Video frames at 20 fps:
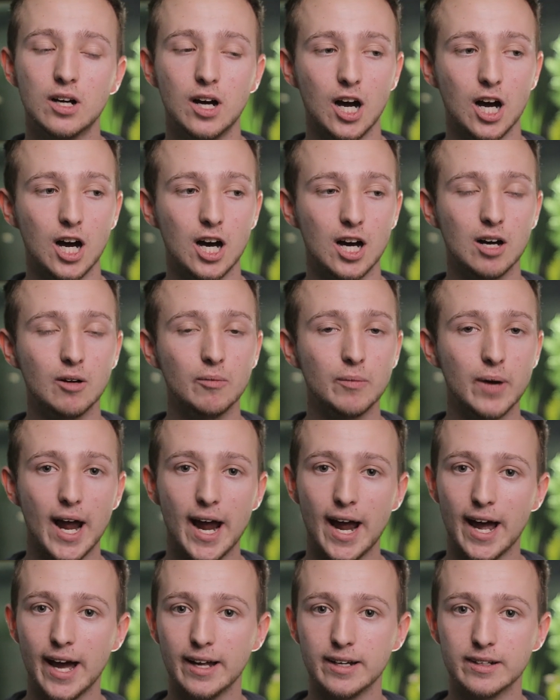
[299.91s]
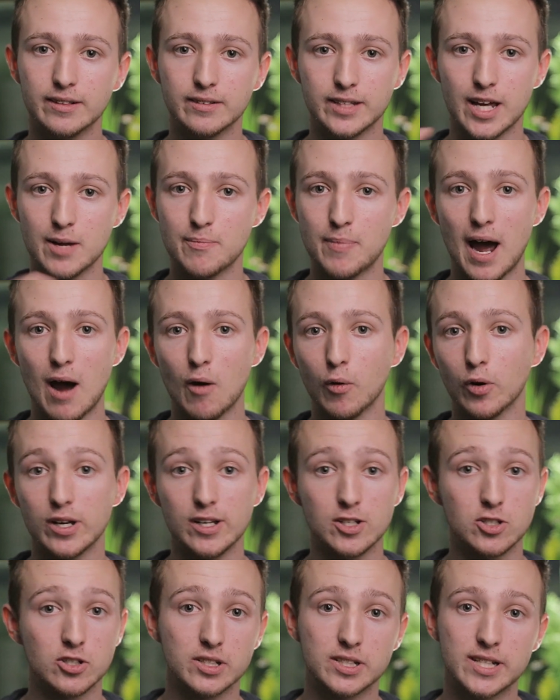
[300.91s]
and they power
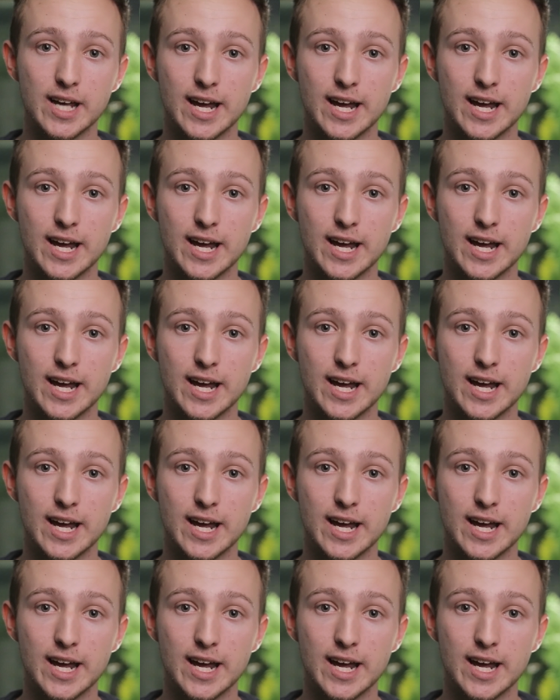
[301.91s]
each of the